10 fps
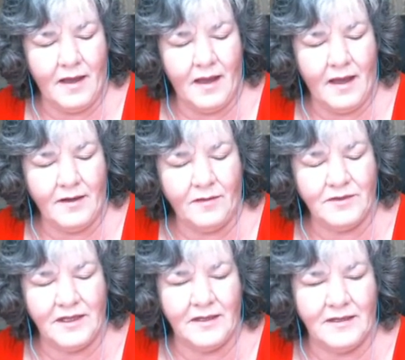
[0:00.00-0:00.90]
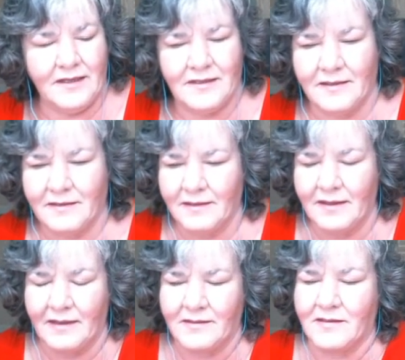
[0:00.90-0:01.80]
I don't think you need to
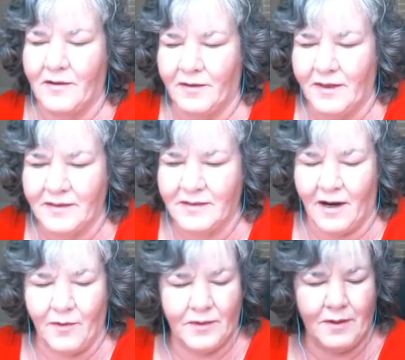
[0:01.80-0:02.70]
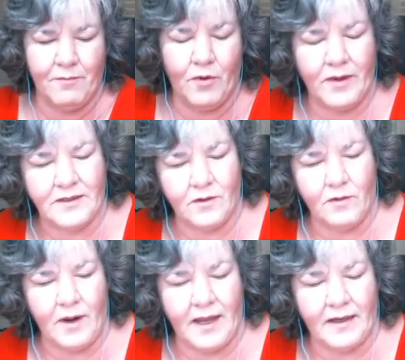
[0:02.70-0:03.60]
necessarily start with a
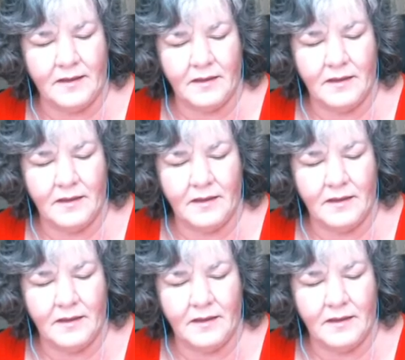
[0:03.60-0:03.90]
0.08.